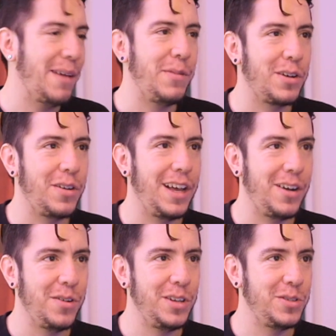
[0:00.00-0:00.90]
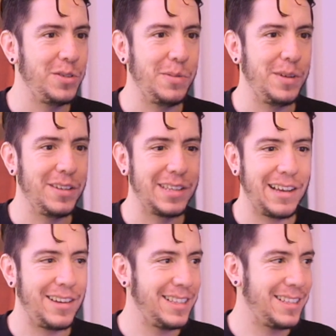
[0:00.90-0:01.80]
yeah, I'm not gonna go into it because
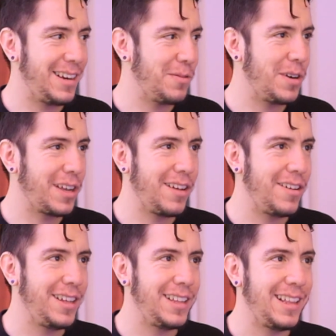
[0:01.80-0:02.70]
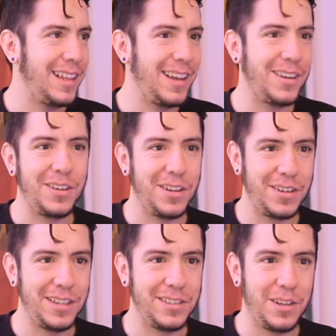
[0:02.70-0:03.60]
I'm gonna start working on it and then I'm not
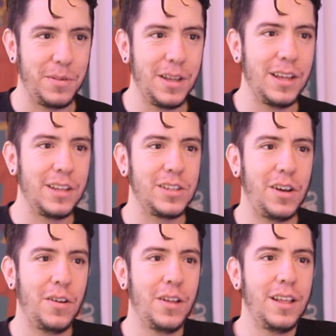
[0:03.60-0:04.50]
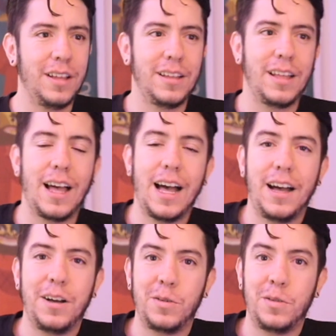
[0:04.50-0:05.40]
gonna stop. So
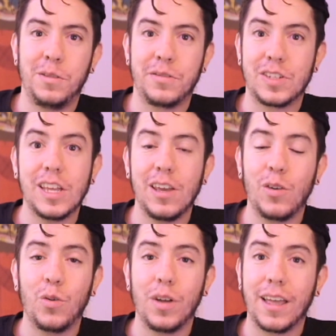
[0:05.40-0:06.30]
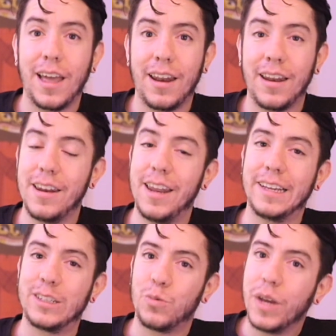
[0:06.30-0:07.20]
I'll see you again
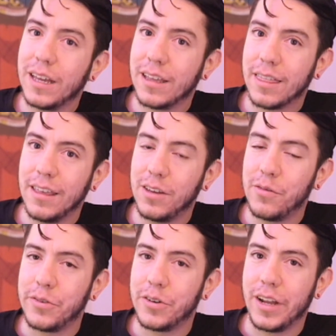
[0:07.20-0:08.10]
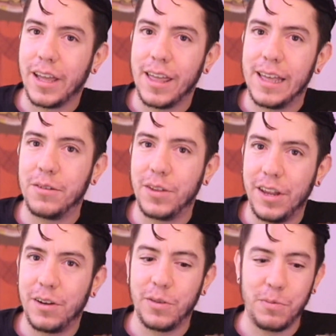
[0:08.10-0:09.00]
next week. Thank you for hanging out
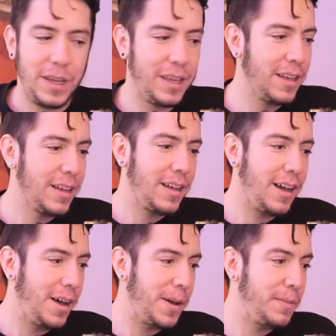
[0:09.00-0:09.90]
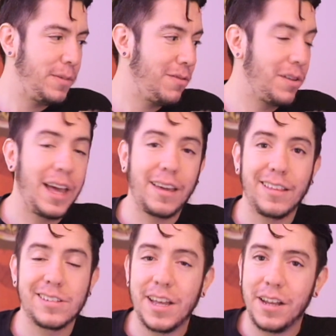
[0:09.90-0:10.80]
here with me. If you like
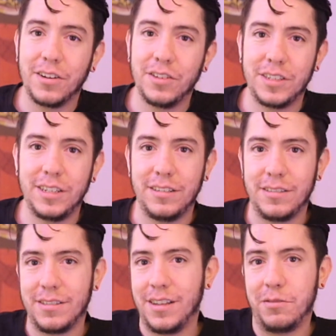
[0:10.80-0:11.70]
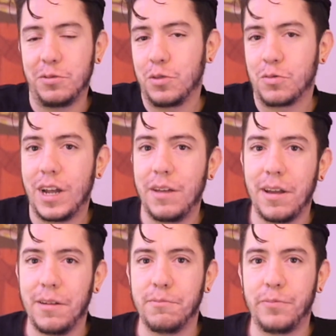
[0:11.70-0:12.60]
this kind of content, subscribe.
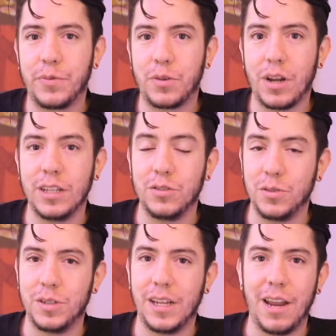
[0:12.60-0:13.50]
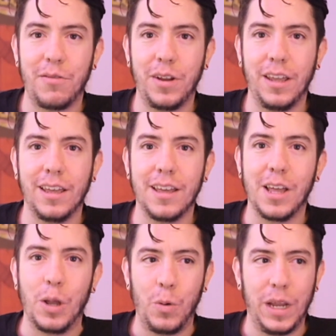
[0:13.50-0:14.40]
I try to do it every
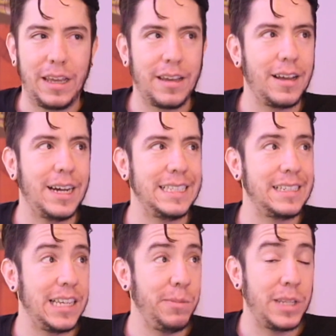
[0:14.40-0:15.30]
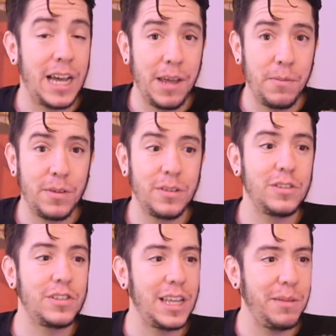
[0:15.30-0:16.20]
week at the same time,
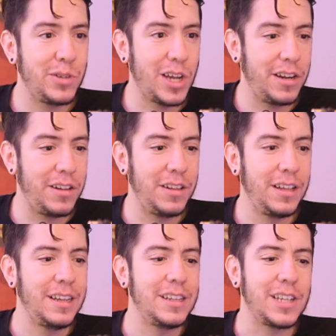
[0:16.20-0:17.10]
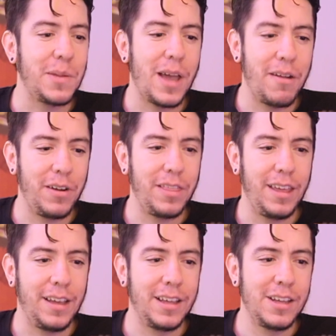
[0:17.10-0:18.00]
same channel, same
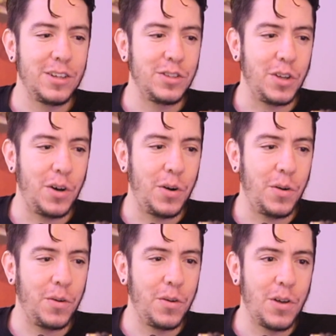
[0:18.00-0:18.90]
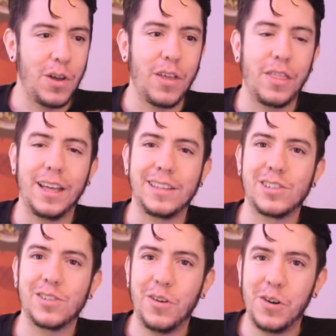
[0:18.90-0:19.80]
everything. So
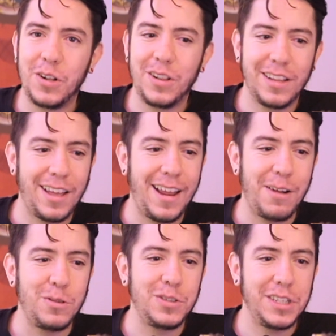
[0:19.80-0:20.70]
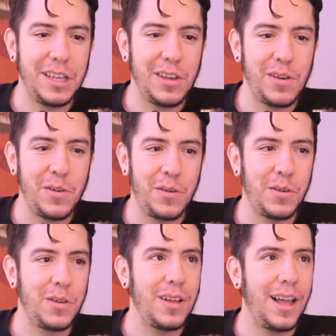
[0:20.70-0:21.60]
that's all, and I will see
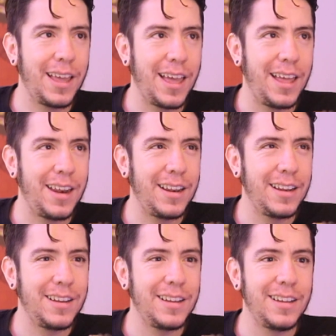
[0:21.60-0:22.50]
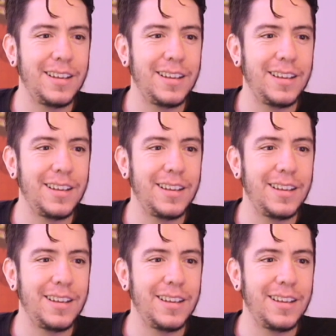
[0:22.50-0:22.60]
you again